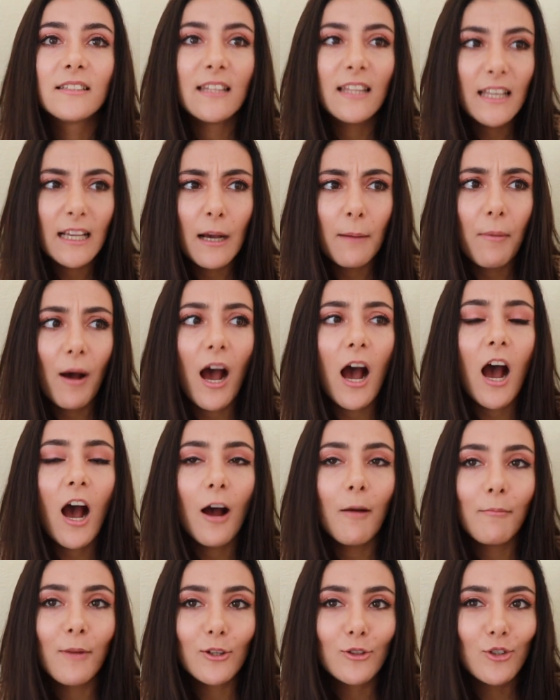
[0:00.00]
think about
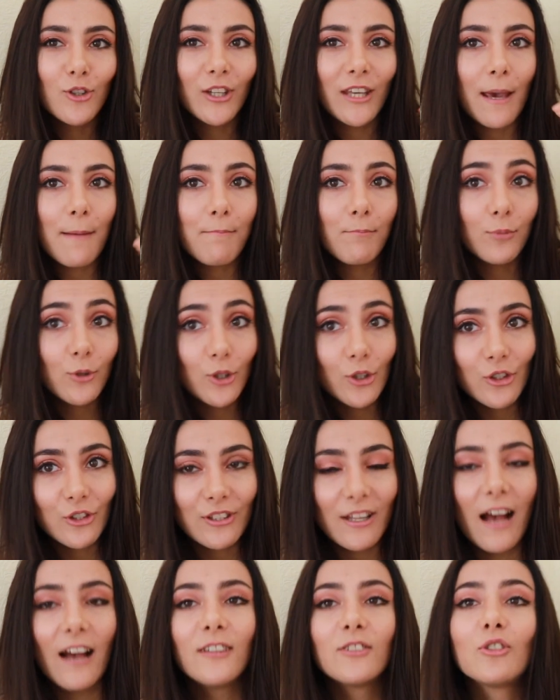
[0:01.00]
how much you can push
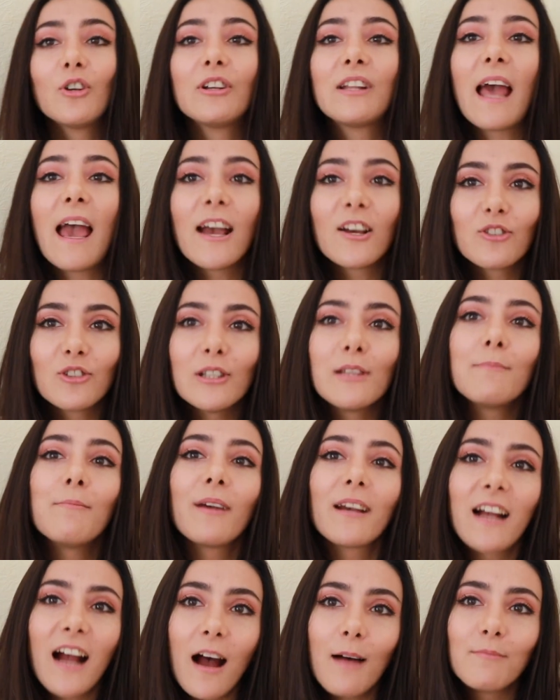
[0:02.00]
that so it actually
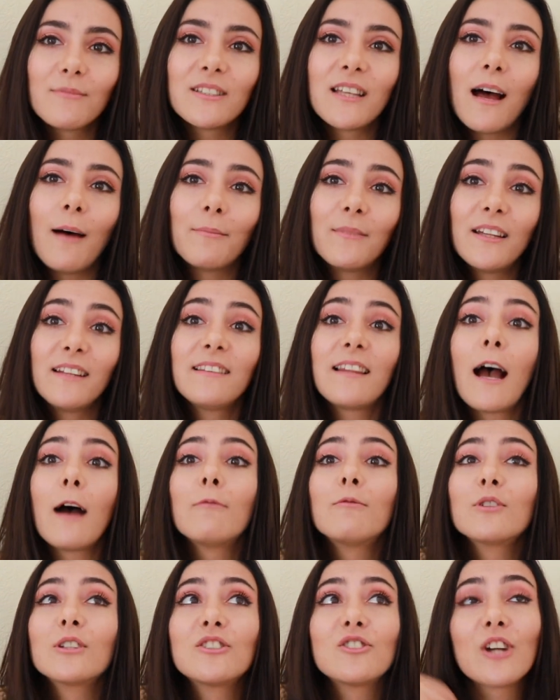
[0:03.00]
becomes something that
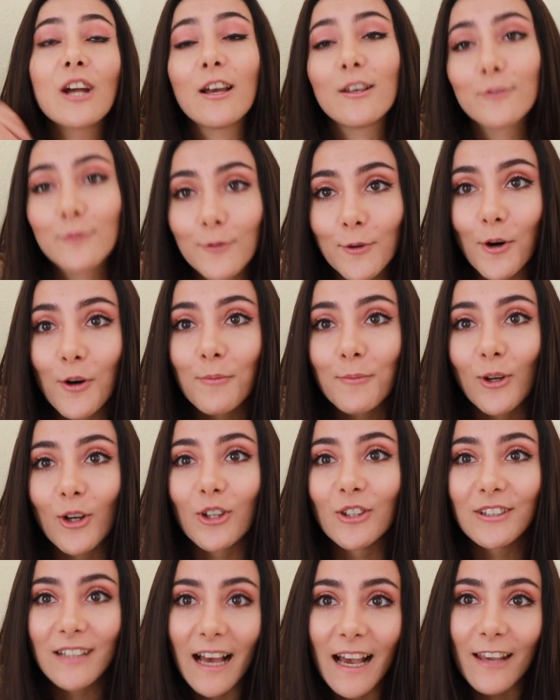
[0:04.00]
would transform
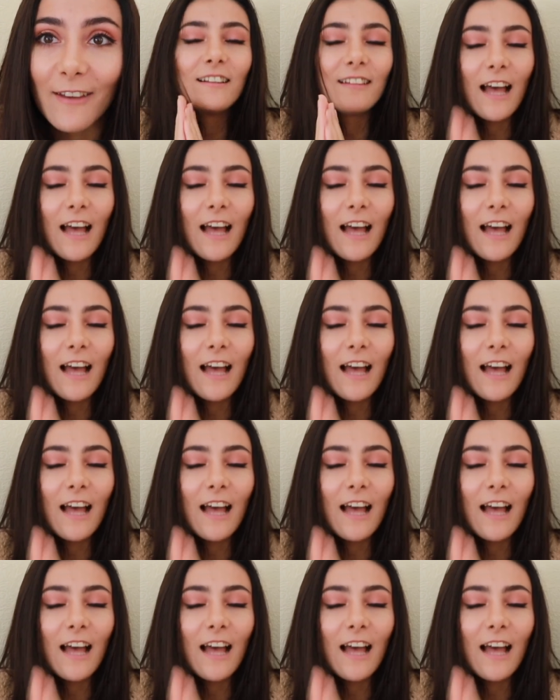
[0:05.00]
your life.